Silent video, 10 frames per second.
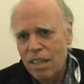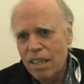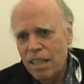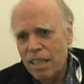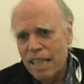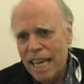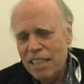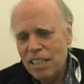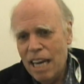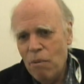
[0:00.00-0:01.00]
Uh,
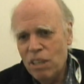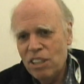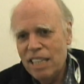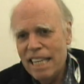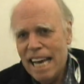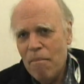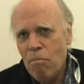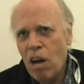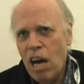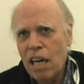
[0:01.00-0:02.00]
that's I want to see that
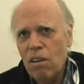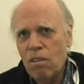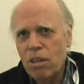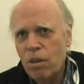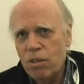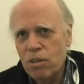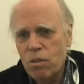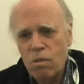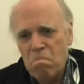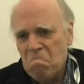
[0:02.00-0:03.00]
model go to
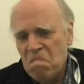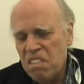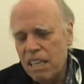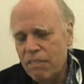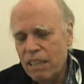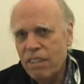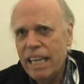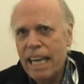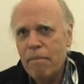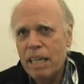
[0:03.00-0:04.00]
school. It doesn't have to have a
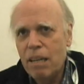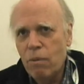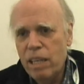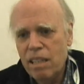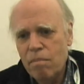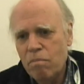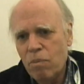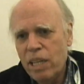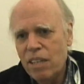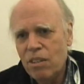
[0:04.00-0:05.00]
game in it. We can
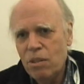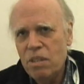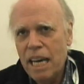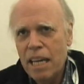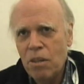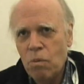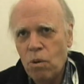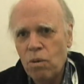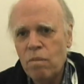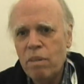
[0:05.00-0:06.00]
we can do that in the
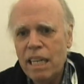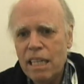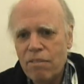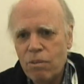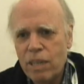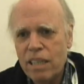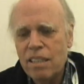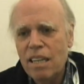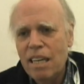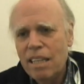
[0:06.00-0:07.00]
world in many different ways.